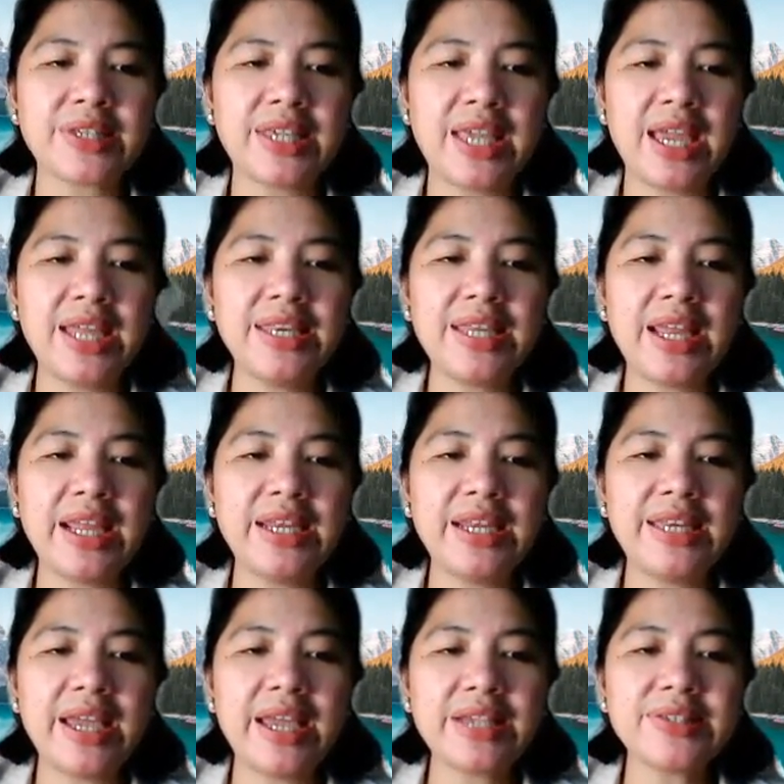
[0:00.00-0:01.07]
Again, the
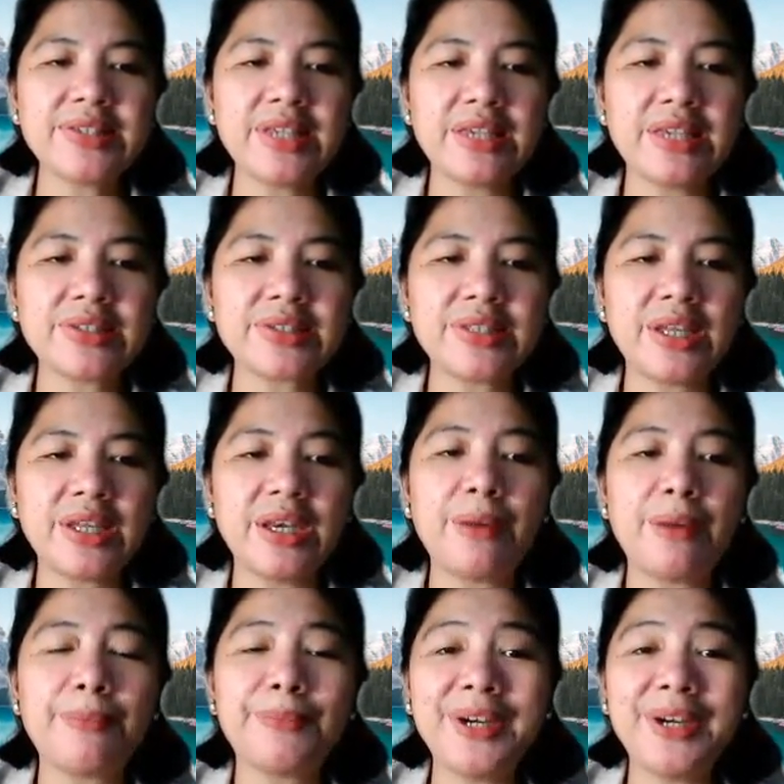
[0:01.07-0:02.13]
index is the
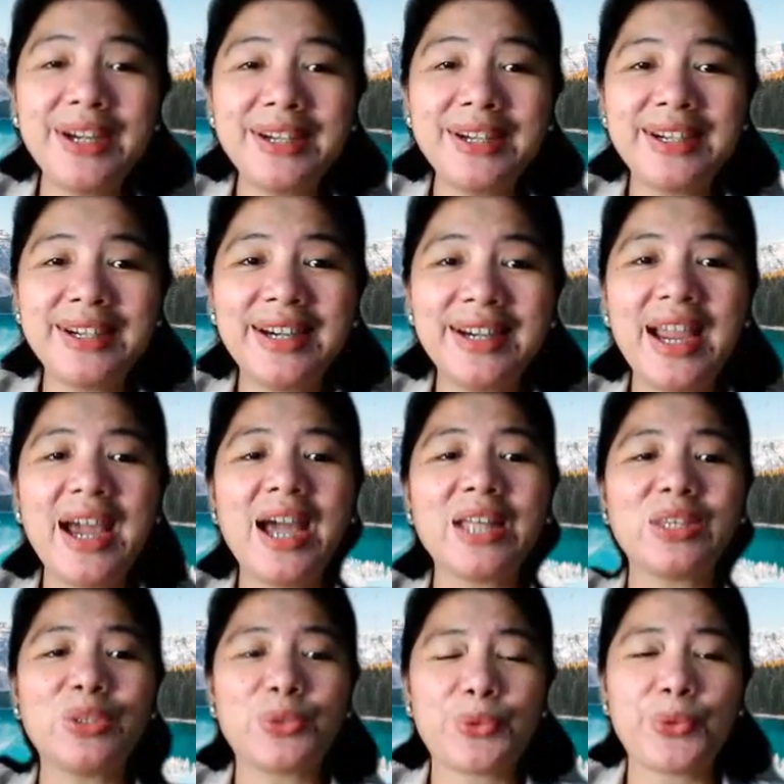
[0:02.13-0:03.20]
number
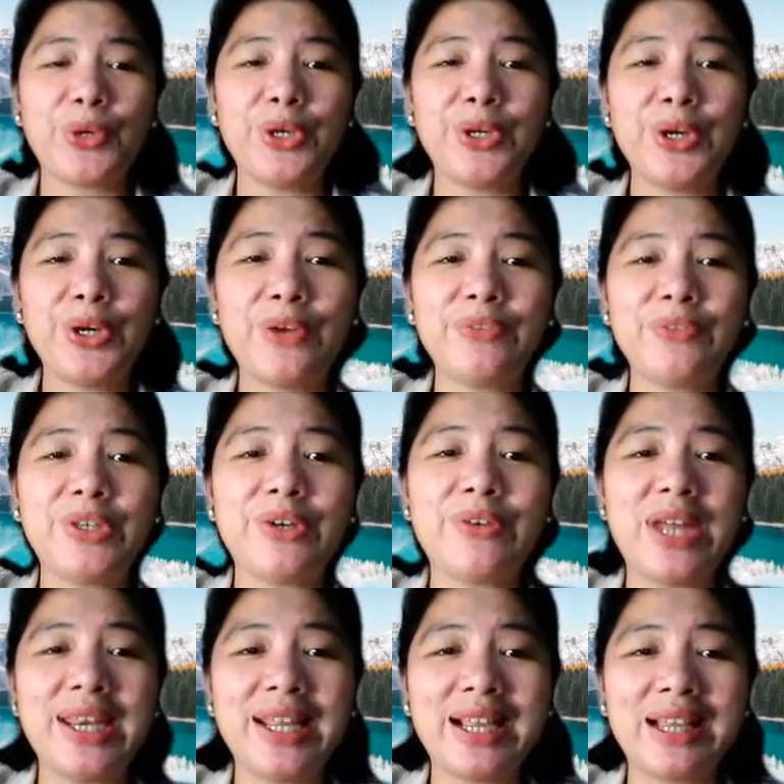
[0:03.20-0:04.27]
at the corner of the
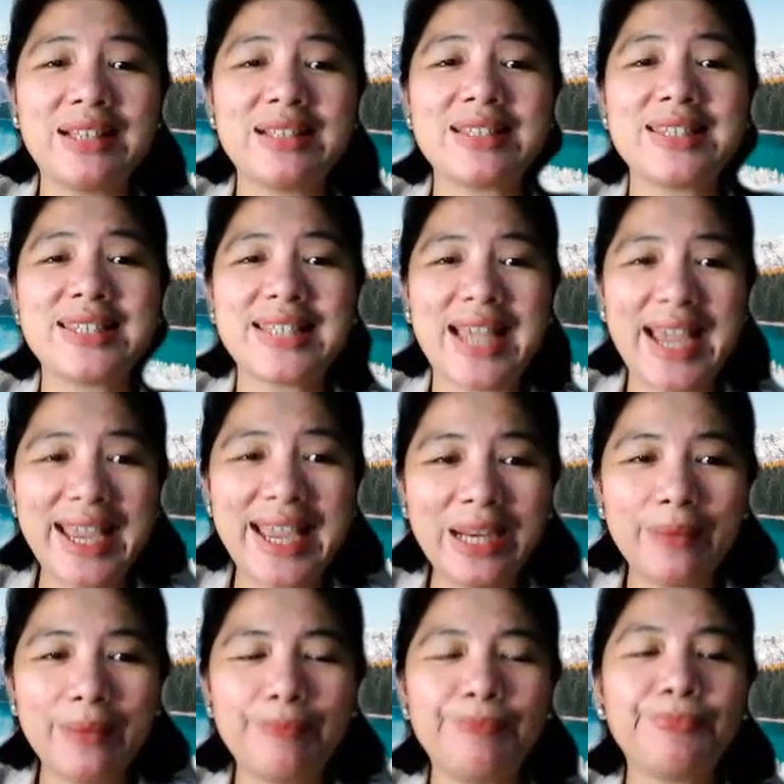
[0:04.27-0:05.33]
radical
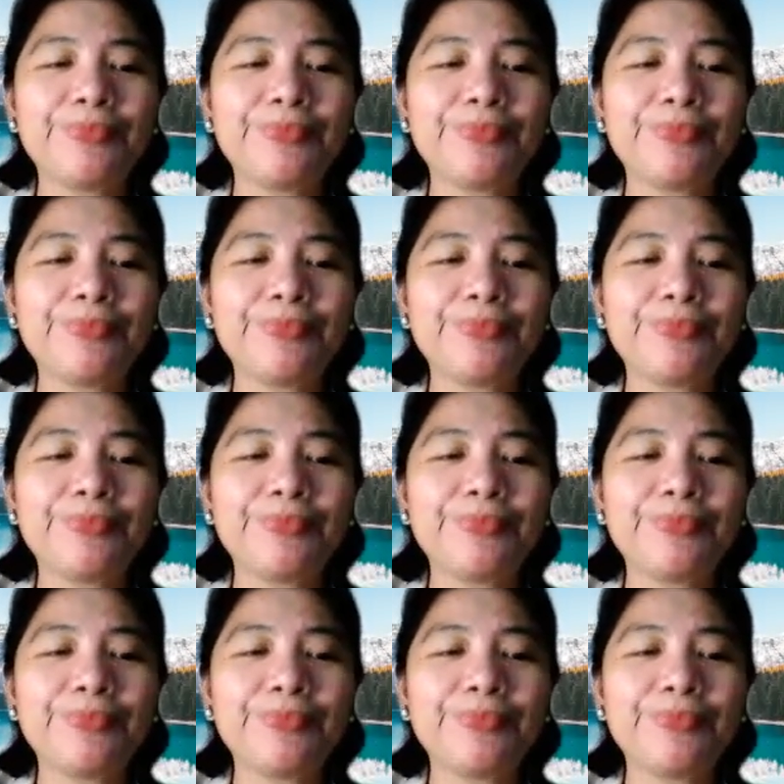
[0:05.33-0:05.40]
sign.